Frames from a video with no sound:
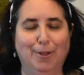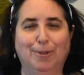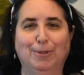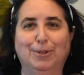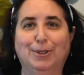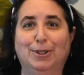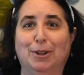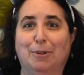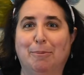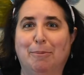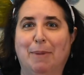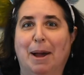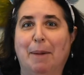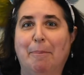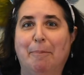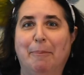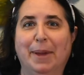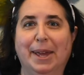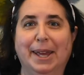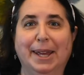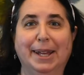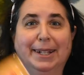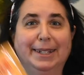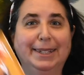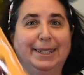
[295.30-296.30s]
Those are my
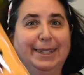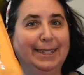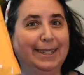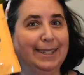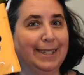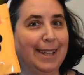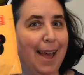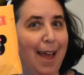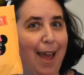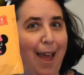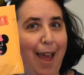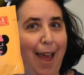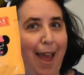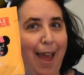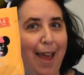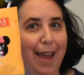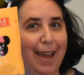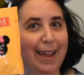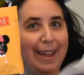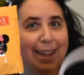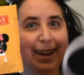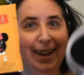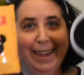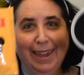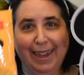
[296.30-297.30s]
pins.
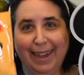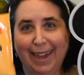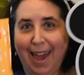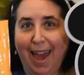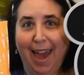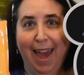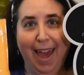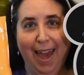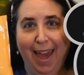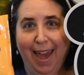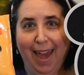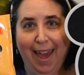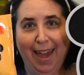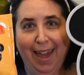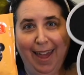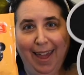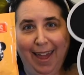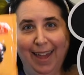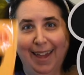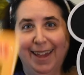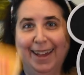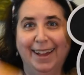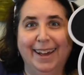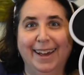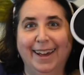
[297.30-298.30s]
Yay!
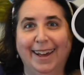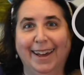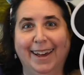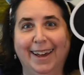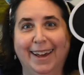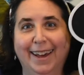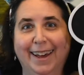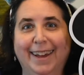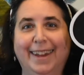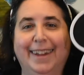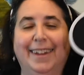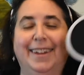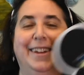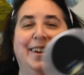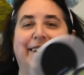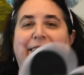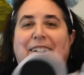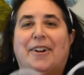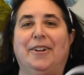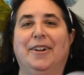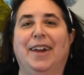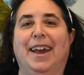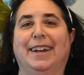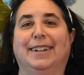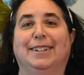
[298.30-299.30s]

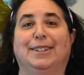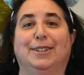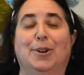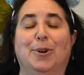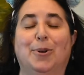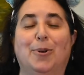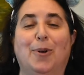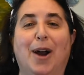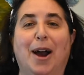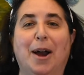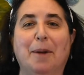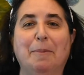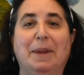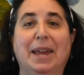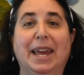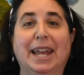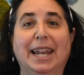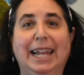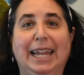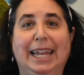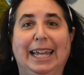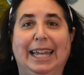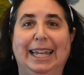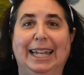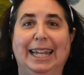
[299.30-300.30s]
Okay, so I'm
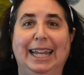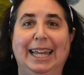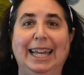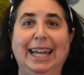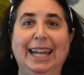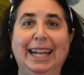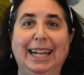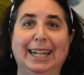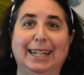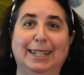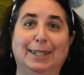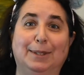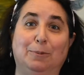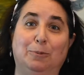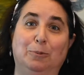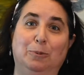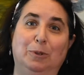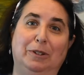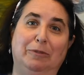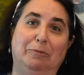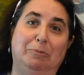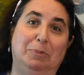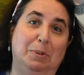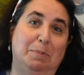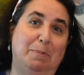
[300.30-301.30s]
getting giddy because
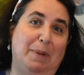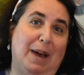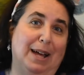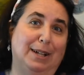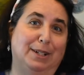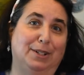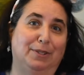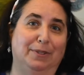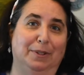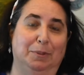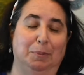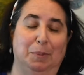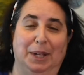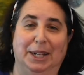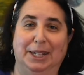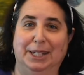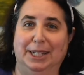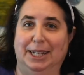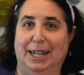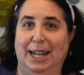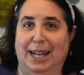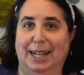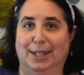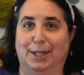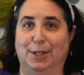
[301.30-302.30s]
we've been batch filming
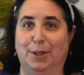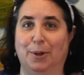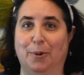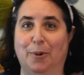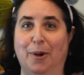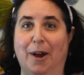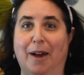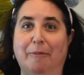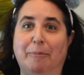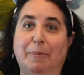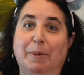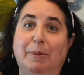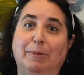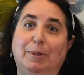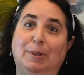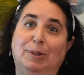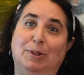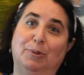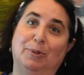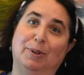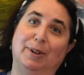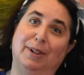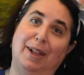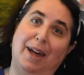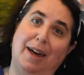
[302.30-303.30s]
today, so I've been
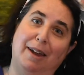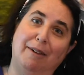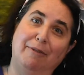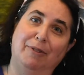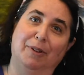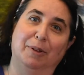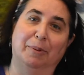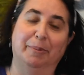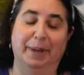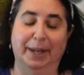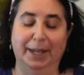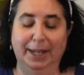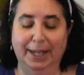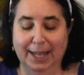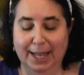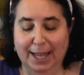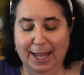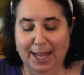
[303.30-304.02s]
doing a lot of filming.